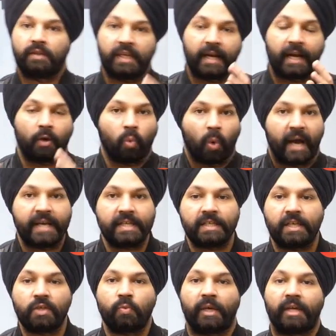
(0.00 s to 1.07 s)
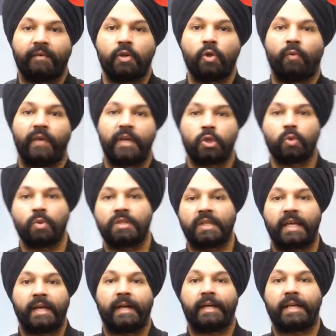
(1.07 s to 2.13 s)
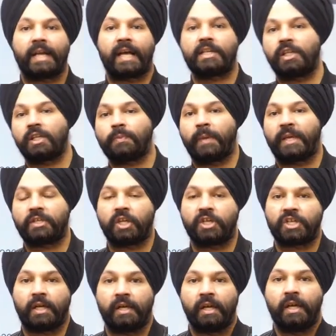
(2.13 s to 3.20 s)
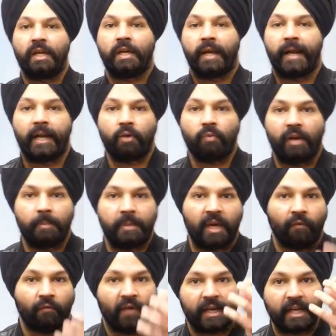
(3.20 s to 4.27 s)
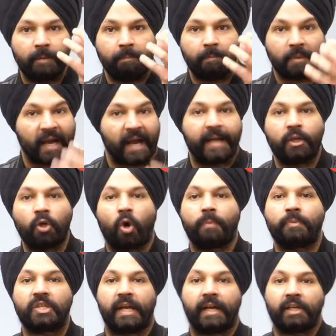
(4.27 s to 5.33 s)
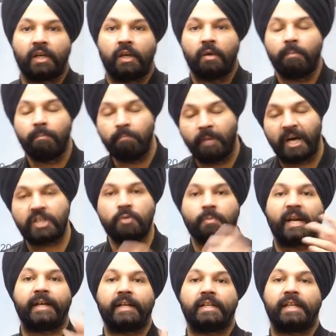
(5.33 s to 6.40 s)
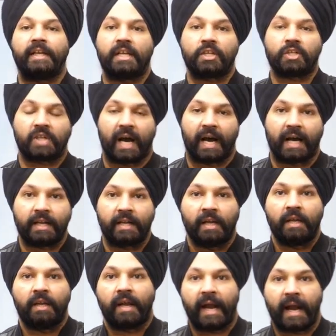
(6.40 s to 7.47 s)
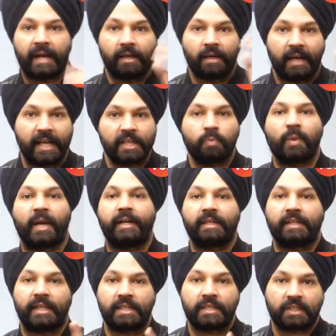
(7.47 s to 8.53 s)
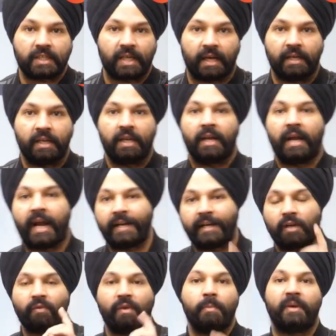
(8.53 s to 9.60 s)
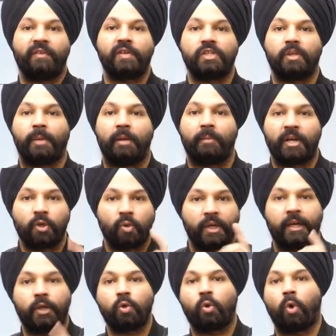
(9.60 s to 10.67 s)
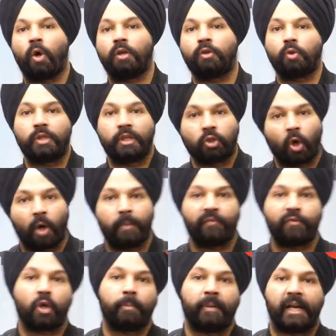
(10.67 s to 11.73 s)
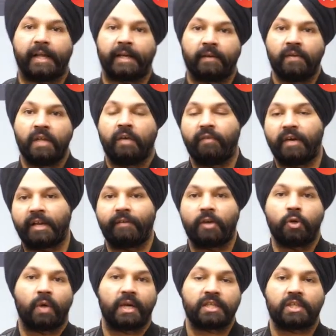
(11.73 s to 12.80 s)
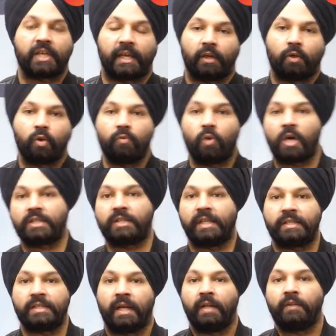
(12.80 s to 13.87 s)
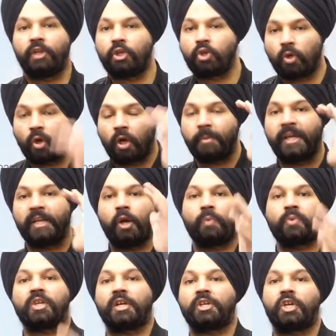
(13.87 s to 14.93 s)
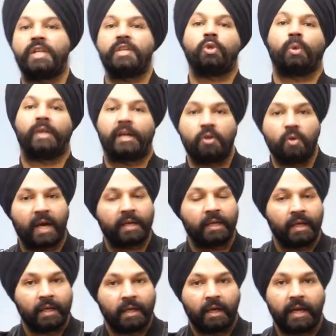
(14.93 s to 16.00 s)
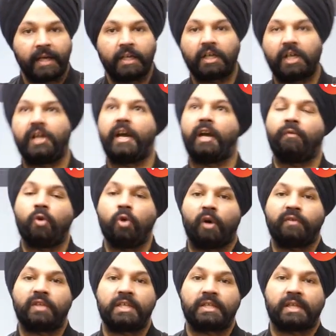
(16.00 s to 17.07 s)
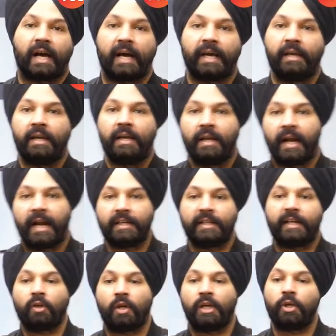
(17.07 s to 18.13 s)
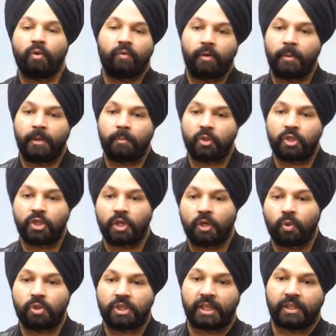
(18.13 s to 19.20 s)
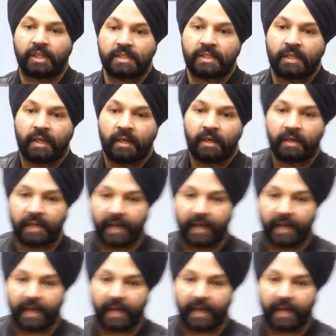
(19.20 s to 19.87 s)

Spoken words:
The advice is whenever you wish to see International Space Station, it will be a very bright object, much brighter than a star and less brighter than sun, and it will be visible. But you need to go on to the top of your building, wherever you are staying, to watch this. There should not be any obstruction so that you are in clear view of the sky and then only you would be in position to see this,